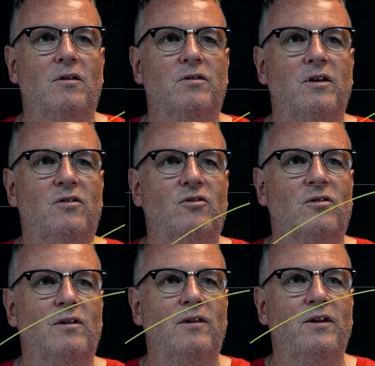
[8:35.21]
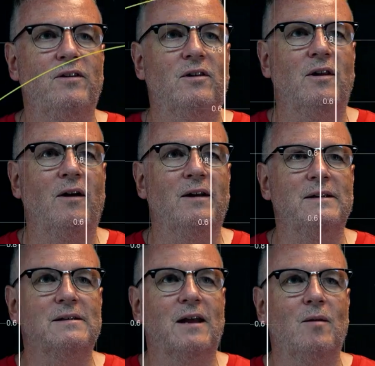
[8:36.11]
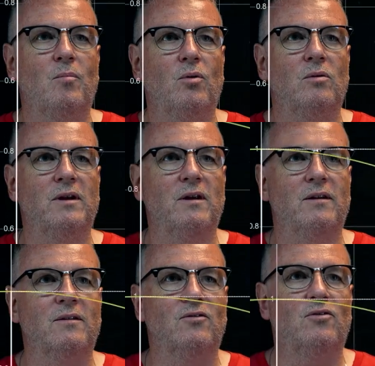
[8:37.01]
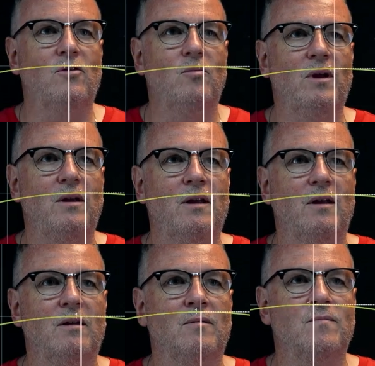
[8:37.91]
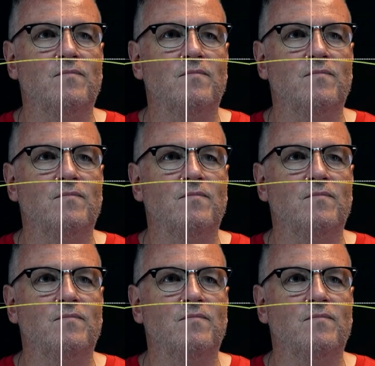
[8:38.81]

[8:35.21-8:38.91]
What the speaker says: These lines get pulled in. I can zoom in here.